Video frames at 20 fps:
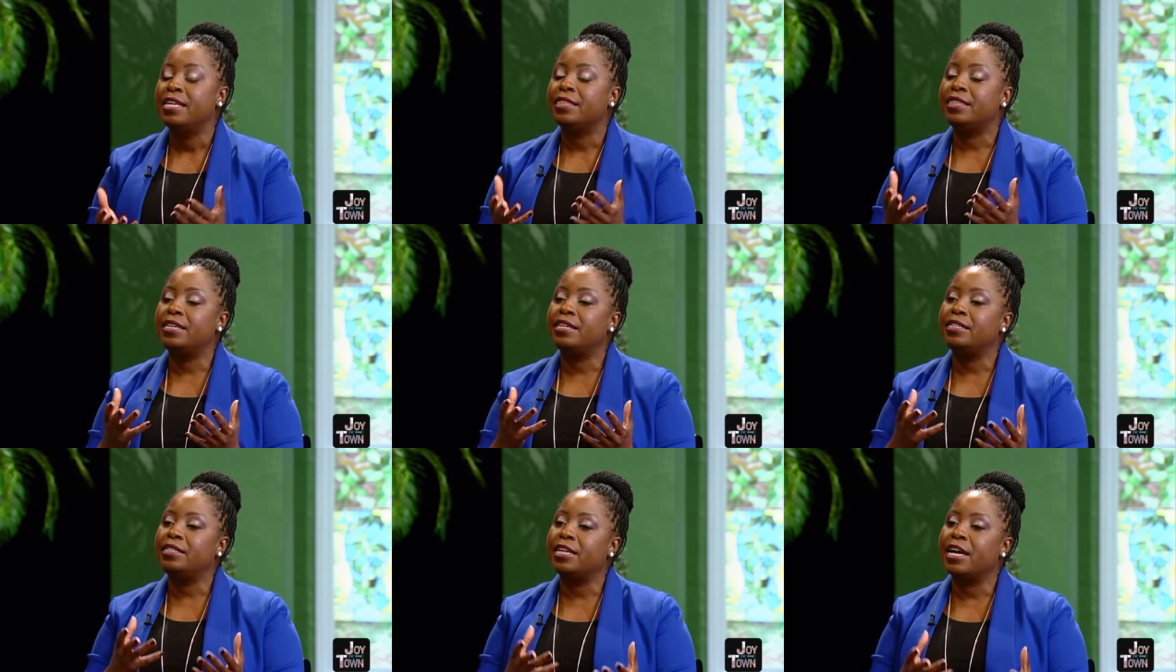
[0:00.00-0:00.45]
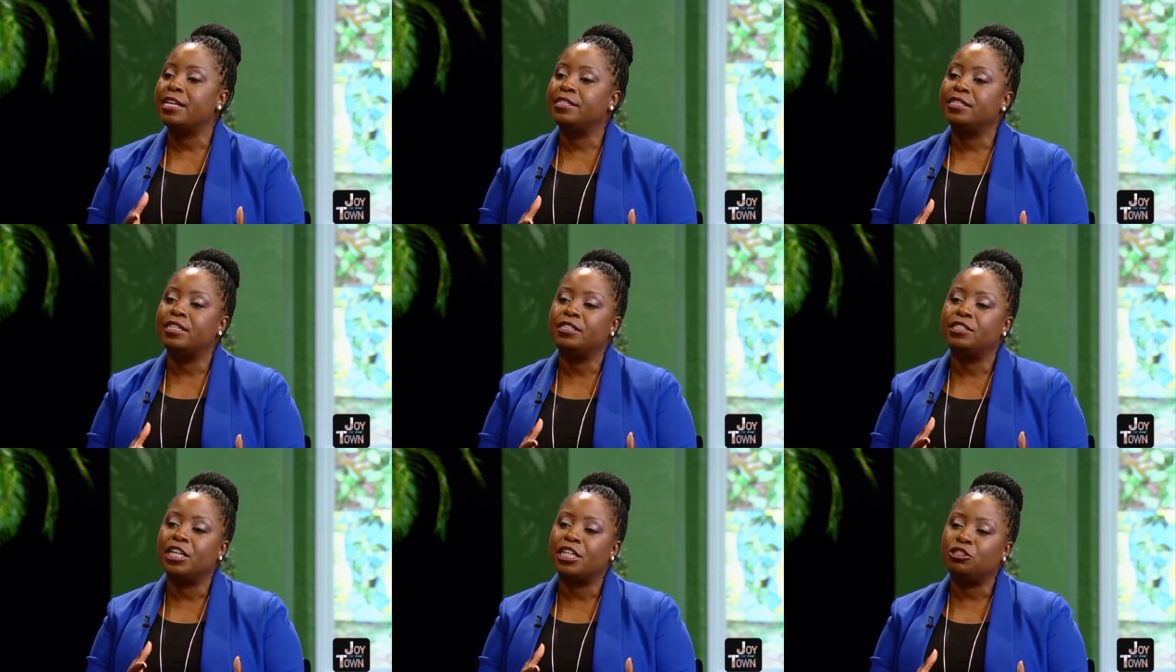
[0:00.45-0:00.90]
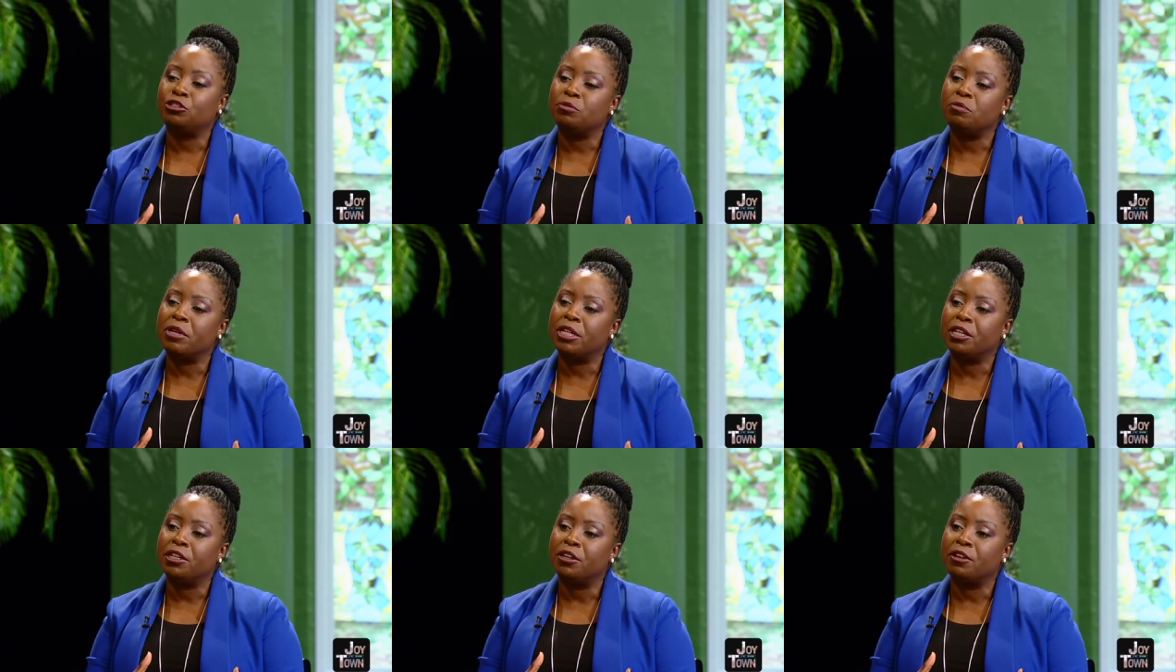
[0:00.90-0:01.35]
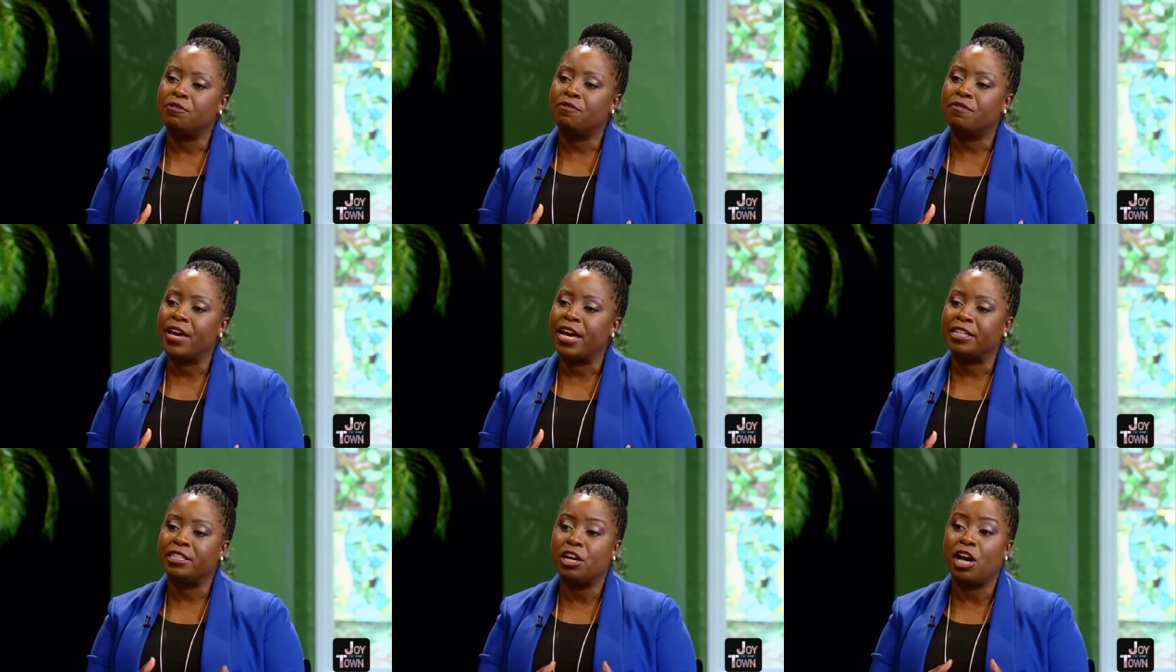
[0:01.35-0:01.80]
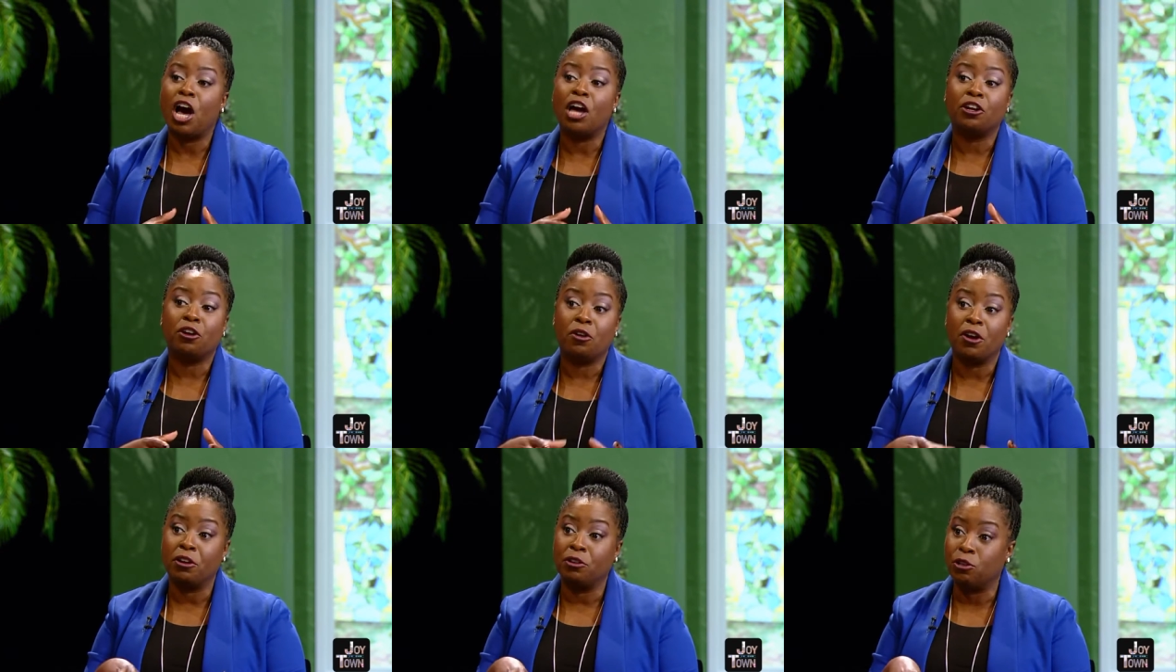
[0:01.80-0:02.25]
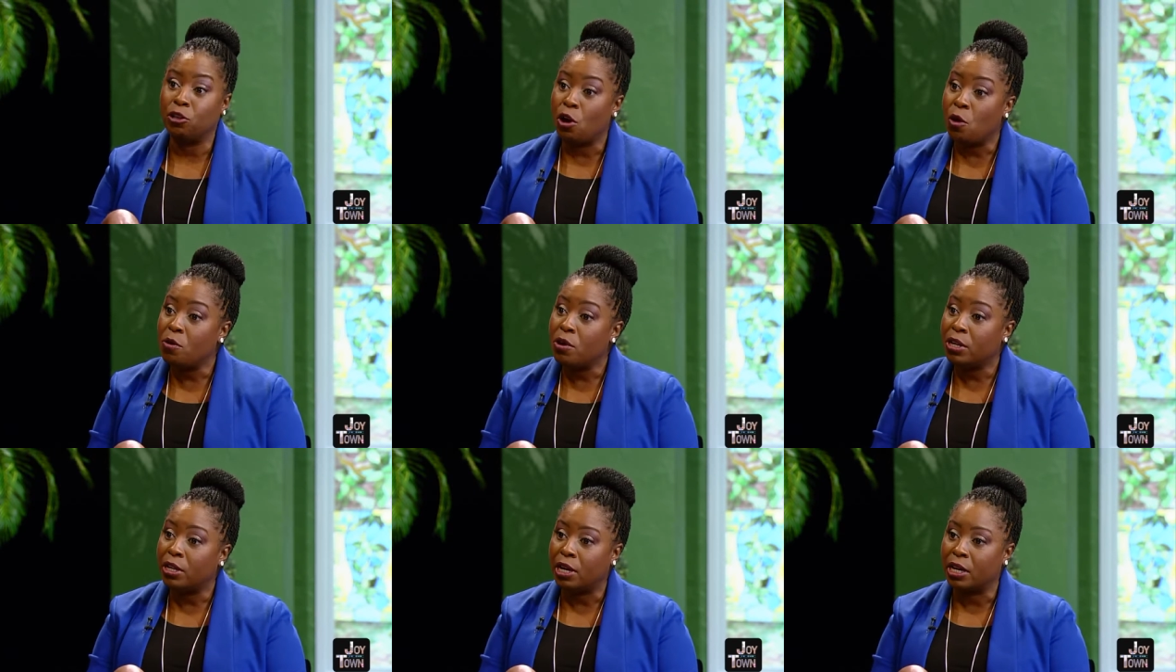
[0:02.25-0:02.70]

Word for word: this has a detrimental effect on our local